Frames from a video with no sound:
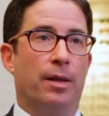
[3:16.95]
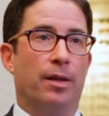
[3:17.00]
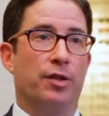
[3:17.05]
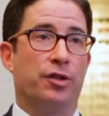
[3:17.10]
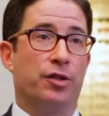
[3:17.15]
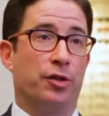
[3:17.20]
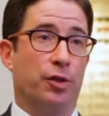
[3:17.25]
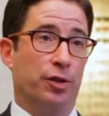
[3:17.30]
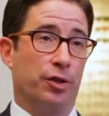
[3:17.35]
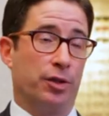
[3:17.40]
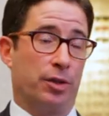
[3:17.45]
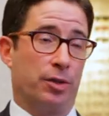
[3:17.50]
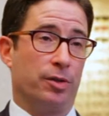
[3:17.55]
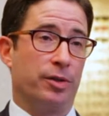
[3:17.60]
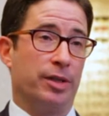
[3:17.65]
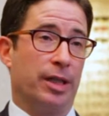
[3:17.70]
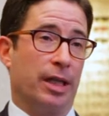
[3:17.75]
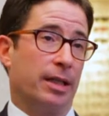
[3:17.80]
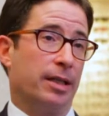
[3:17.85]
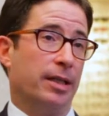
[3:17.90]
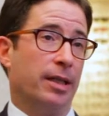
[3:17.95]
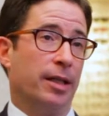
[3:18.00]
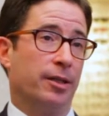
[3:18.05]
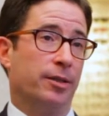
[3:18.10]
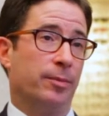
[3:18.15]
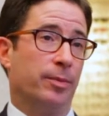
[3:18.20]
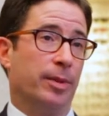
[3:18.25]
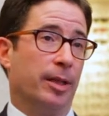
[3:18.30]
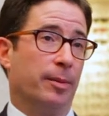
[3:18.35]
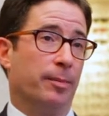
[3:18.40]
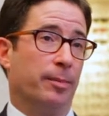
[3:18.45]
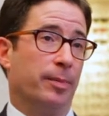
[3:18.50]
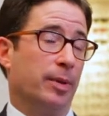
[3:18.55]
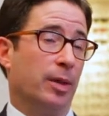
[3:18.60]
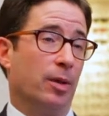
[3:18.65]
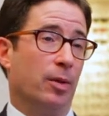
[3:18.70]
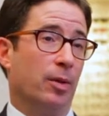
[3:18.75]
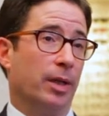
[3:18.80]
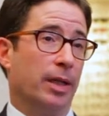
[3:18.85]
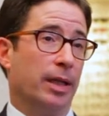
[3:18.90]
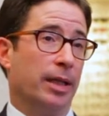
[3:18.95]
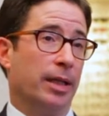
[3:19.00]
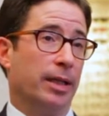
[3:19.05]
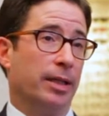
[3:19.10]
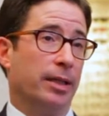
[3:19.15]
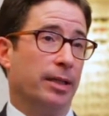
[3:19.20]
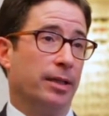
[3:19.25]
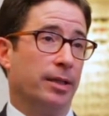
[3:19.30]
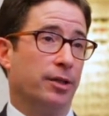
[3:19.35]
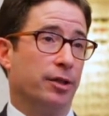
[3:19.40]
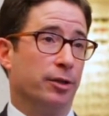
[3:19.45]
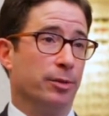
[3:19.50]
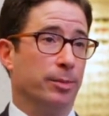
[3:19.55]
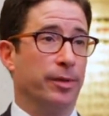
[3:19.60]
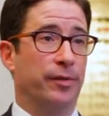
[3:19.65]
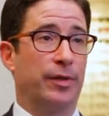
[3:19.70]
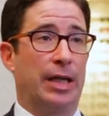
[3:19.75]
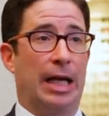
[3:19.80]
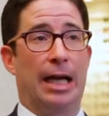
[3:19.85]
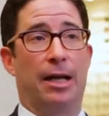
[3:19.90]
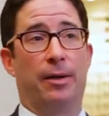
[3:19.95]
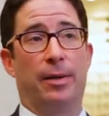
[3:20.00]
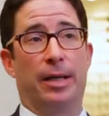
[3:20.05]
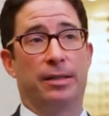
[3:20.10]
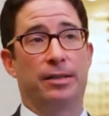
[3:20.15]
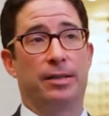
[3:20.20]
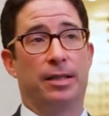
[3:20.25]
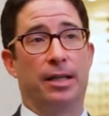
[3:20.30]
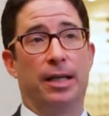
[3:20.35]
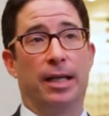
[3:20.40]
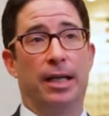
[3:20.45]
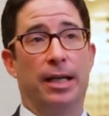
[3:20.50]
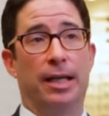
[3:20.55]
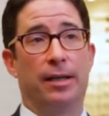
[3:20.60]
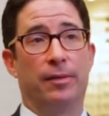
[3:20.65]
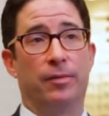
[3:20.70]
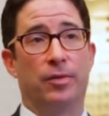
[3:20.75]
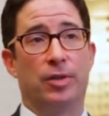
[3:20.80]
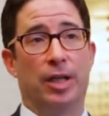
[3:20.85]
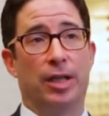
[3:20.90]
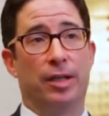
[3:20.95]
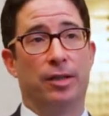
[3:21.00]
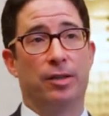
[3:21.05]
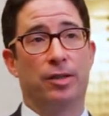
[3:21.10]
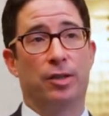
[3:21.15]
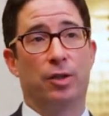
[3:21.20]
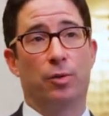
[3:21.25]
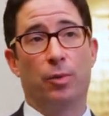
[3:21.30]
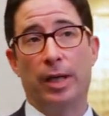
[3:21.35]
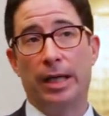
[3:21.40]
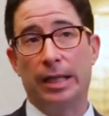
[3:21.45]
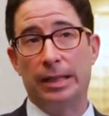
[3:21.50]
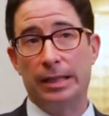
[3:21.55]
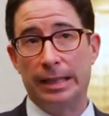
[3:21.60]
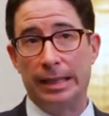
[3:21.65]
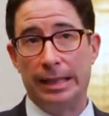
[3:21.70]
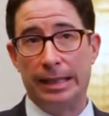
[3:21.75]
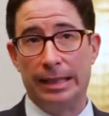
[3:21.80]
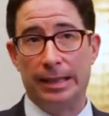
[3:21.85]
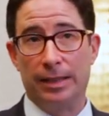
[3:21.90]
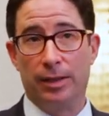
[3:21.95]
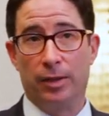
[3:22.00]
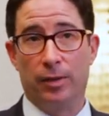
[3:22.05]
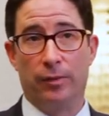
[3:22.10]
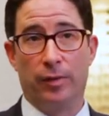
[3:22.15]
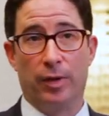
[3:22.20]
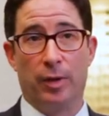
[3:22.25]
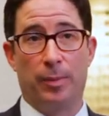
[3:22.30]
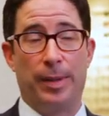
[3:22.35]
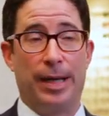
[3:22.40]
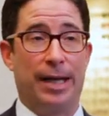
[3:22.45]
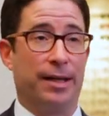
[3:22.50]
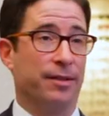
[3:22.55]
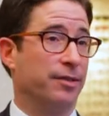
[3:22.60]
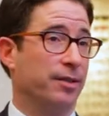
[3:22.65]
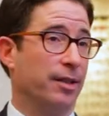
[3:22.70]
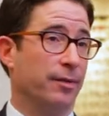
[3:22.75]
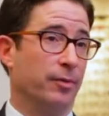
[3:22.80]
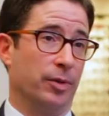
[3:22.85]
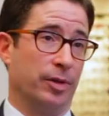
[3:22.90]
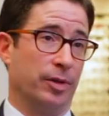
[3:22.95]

The surgical techniques we employ to remove cataracts today have changed greatly over the past several